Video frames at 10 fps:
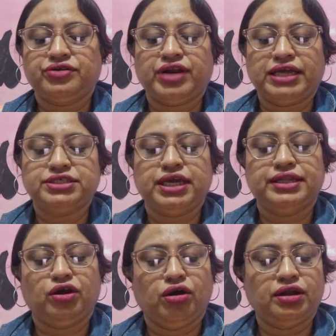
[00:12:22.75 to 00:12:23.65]
the tragic
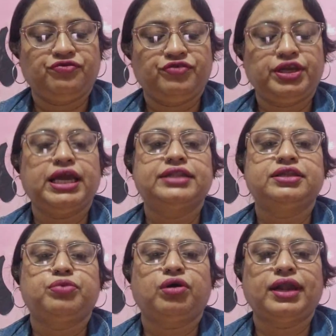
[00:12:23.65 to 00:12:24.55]
and the horrific,
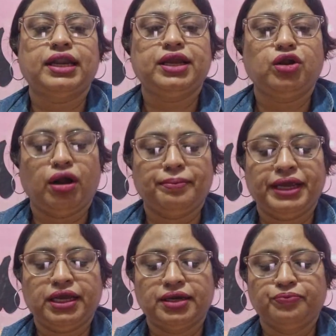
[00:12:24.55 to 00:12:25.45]
and the broadly
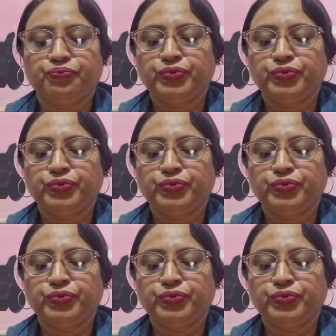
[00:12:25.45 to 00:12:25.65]
comic.